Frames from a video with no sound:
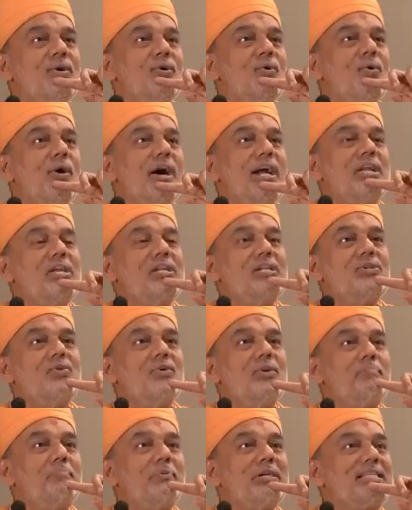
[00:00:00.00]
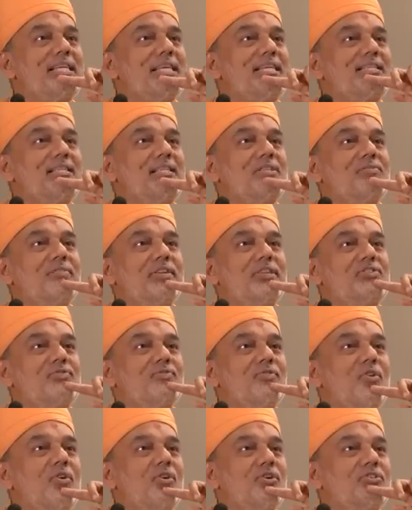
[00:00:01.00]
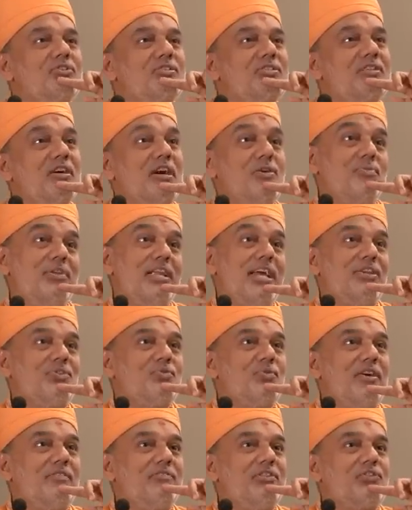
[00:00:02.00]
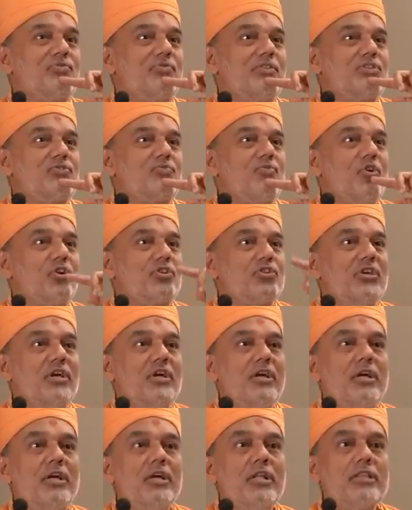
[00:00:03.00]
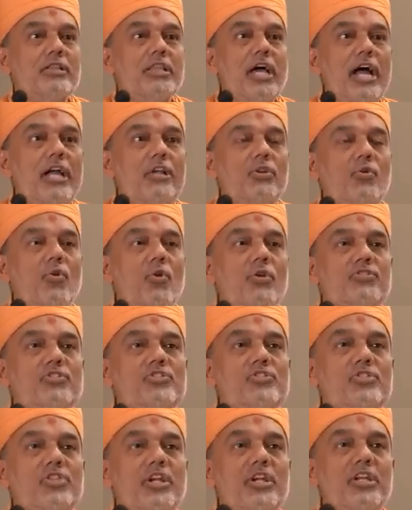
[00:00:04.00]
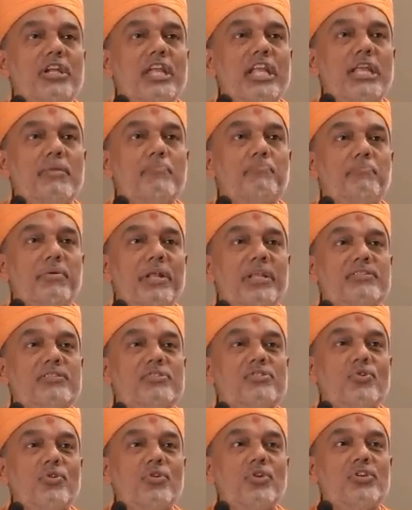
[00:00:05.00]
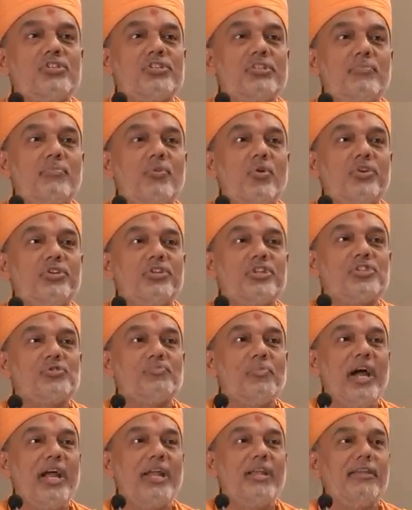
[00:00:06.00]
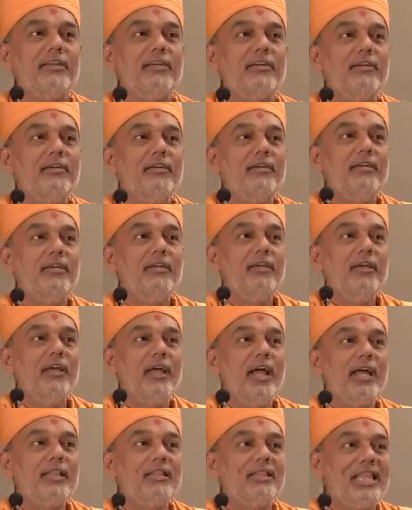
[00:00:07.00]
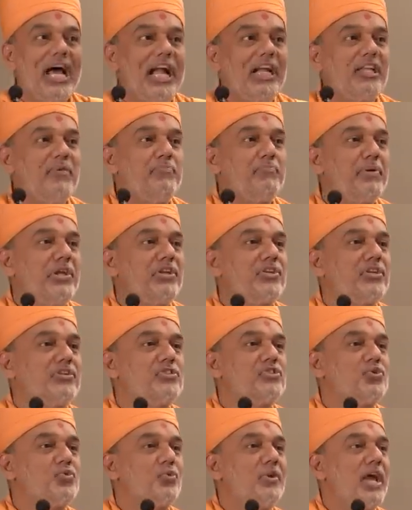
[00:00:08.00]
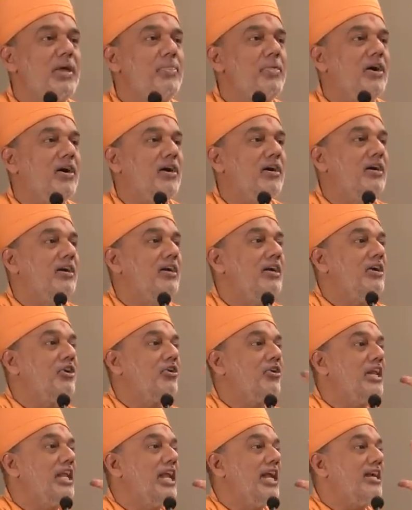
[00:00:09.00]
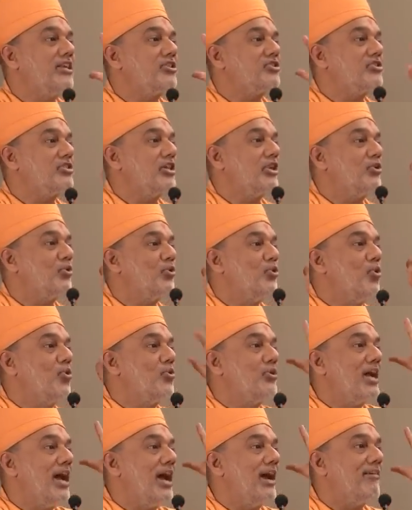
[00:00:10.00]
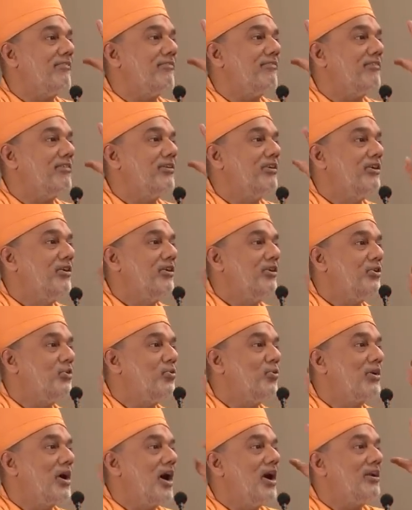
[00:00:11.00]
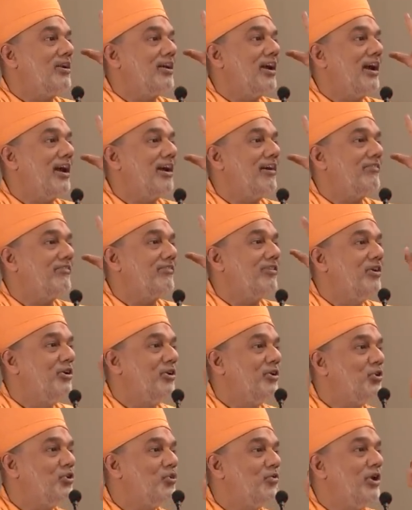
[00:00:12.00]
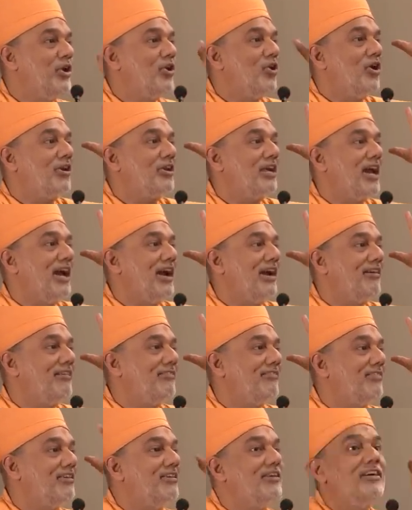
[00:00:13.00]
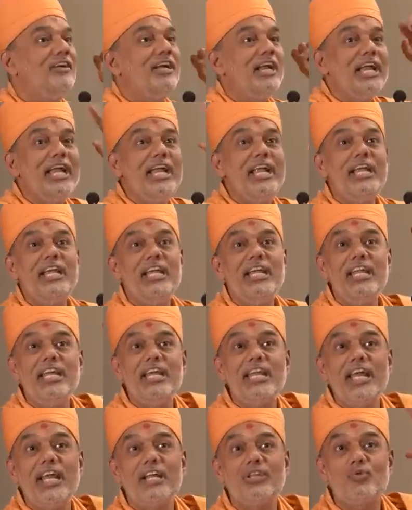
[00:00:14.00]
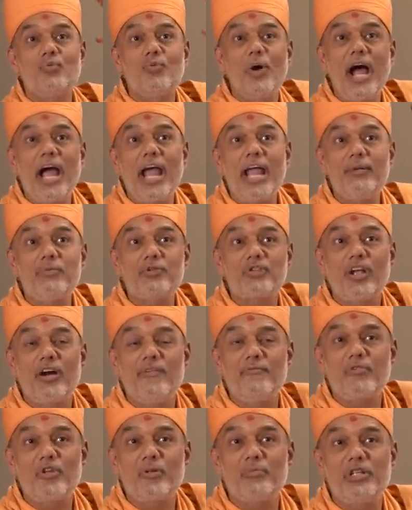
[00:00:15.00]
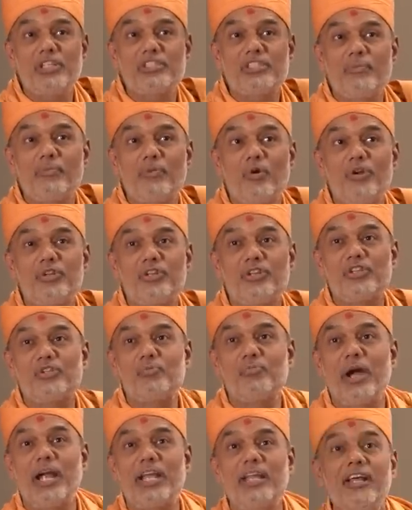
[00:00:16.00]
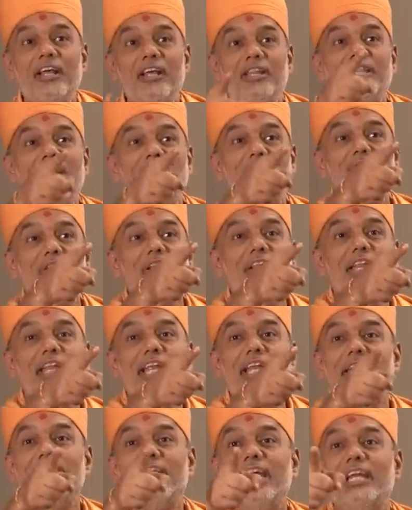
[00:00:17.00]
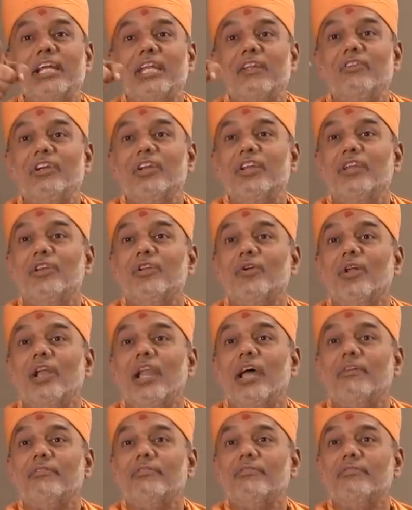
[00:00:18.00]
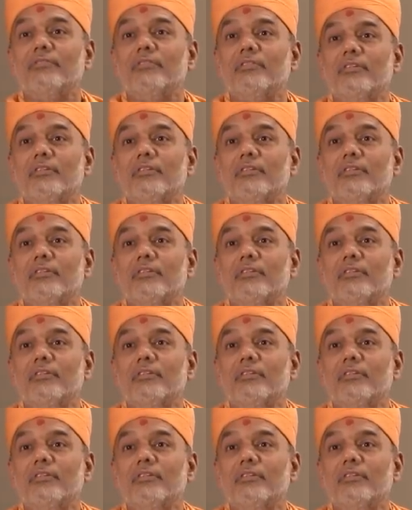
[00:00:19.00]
Oh, I don't possess this wristwatch. I would like to have this wristwatch. That constantly impresses on your subconscious mind. And that impressions together creates that you don't have, you can't have, you will not have. Indirect vibes come from the subconscious mind that will create negativity in your life.